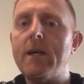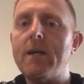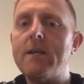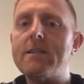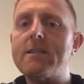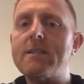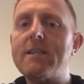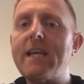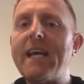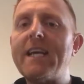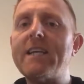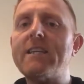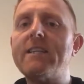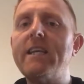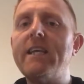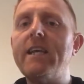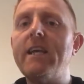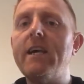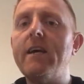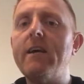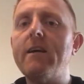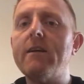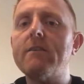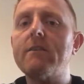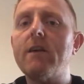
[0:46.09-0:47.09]
60
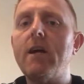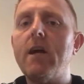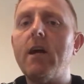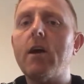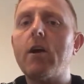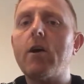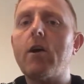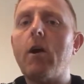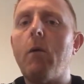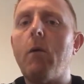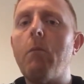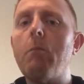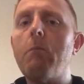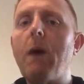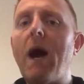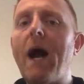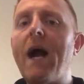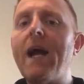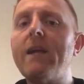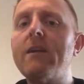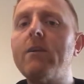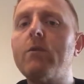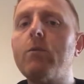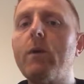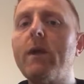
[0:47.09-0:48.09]
years
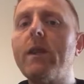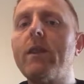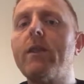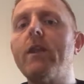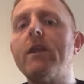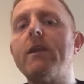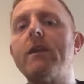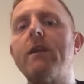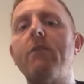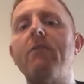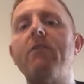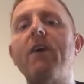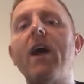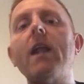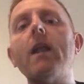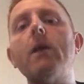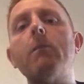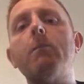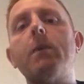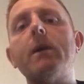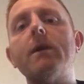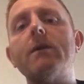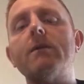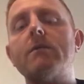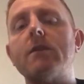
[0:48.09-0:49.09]
combined with the
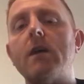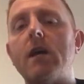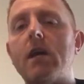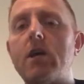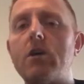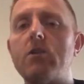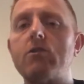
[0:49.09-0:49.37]
developer's